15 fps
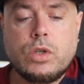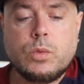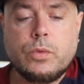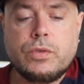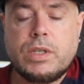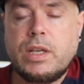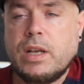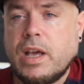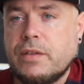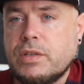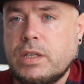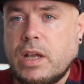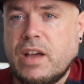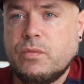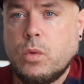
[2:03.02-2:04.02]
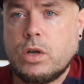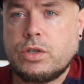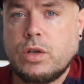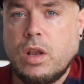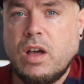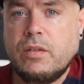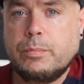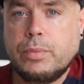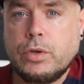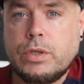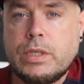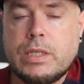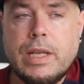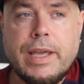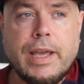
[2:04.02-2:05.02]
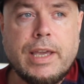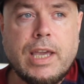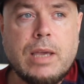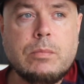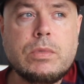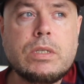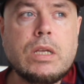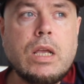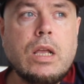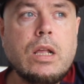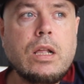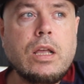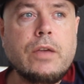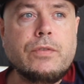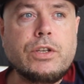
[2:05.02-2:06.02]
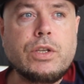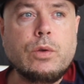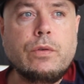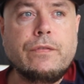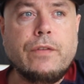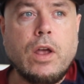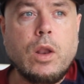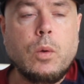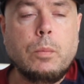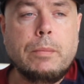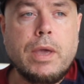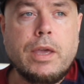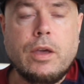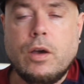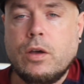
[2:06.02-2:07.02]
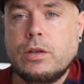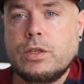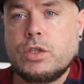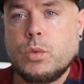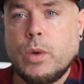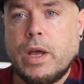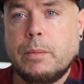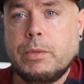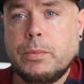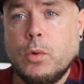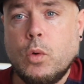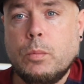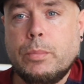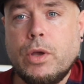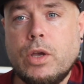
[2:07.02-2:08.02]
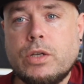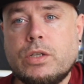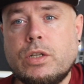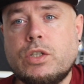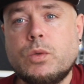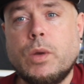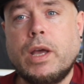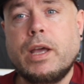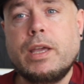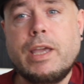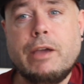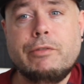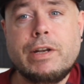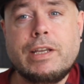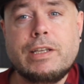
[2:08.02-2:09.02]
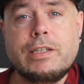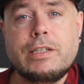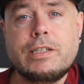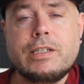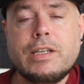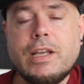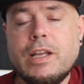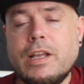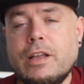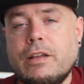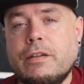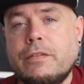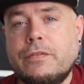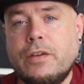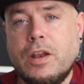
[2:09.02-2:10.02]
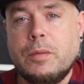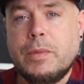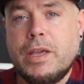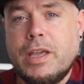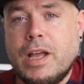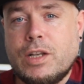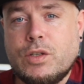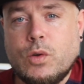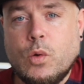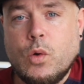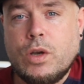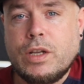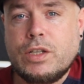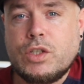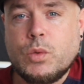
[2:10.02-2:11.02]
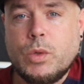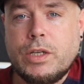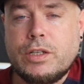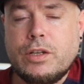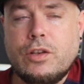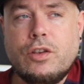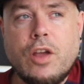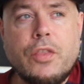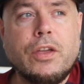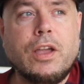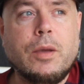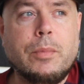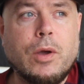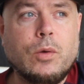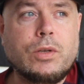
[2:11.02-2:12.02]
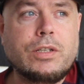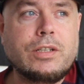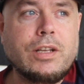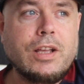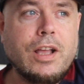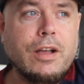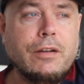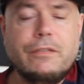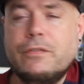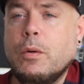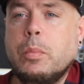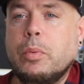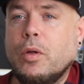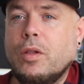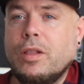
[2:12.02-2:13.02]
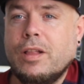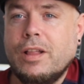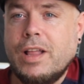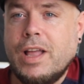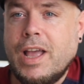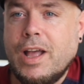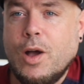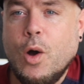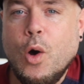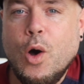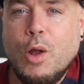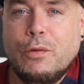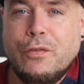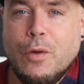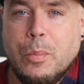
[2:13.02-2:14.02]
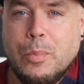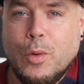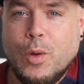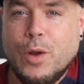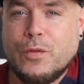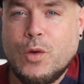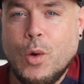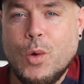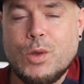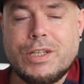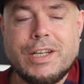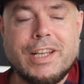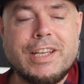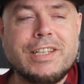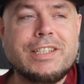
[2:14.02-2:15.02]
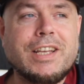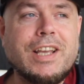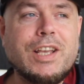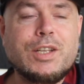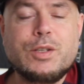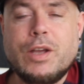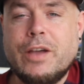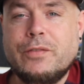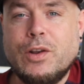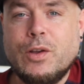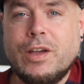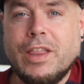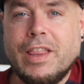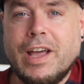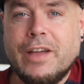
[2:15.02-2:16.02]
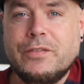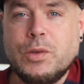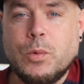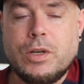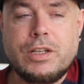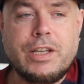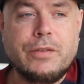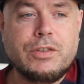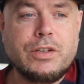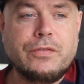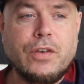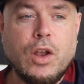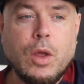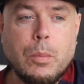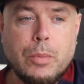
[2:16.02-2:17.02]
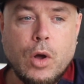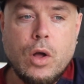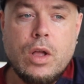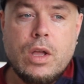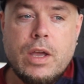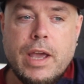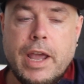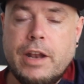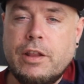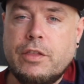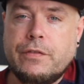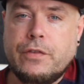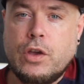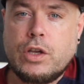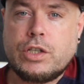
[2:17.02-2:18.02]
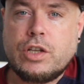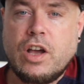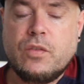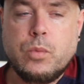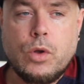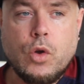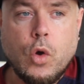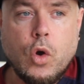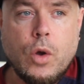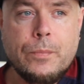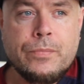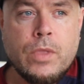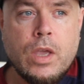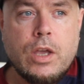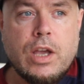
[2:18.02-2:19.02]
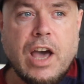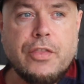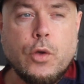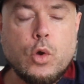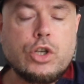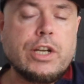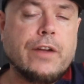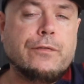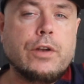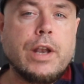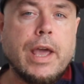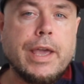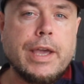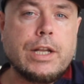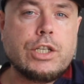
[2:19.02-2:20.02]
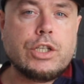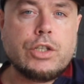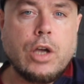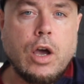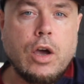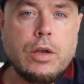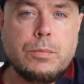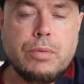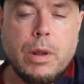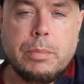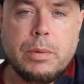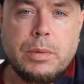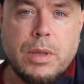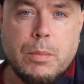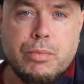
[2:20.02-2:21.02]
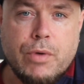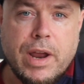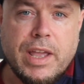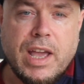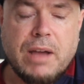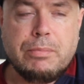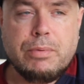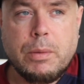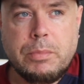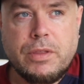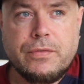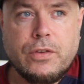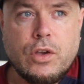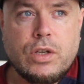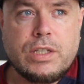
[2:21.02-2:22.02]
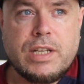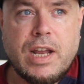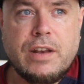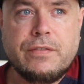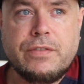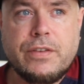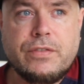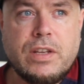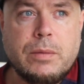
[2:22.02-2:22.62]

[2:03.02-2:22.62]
we've seen, I've watched a lot of Bundesliga games. If you do follow me on Twitter, my own personal Twitter, here it is. Follow me, I talk and tweet nothing about football. All football, of course it is. So have a look at that if you want to give us a follow. But into the first half we go. I thought Sheffield United started probably the brighter, probably the first 10 to 15